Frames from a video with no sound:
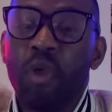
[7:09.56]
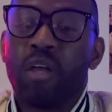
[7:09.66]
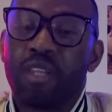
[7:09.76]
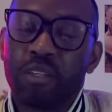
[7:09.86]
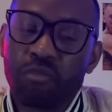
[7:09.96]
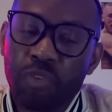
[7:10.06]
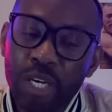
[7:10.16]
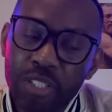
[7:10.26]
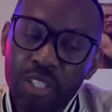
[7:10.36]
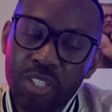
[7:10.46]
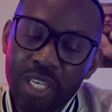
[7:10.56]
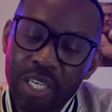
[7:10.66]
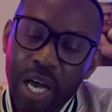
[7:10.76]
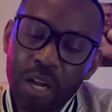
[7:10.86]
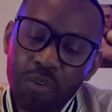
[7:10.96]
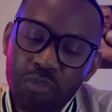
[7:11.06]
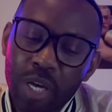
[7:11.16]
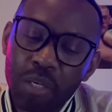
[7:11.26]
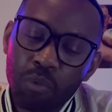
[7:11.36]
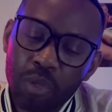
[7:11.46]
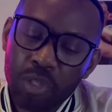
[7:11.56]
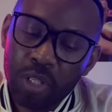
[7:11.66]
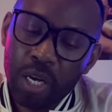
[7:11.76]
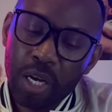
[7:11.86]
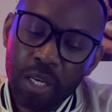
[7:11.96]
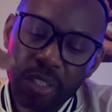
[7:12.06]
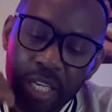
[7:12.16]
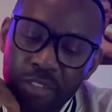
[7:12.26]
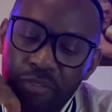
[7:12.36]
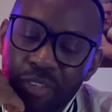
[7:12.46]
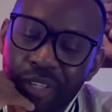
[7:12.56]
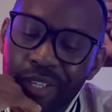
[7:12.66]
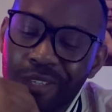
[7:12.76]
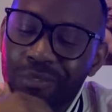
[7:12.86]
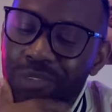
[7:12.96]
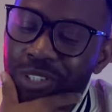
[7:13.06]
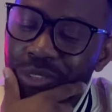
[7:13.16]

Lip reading: The Francis Ngannou fight with Tyson Fury was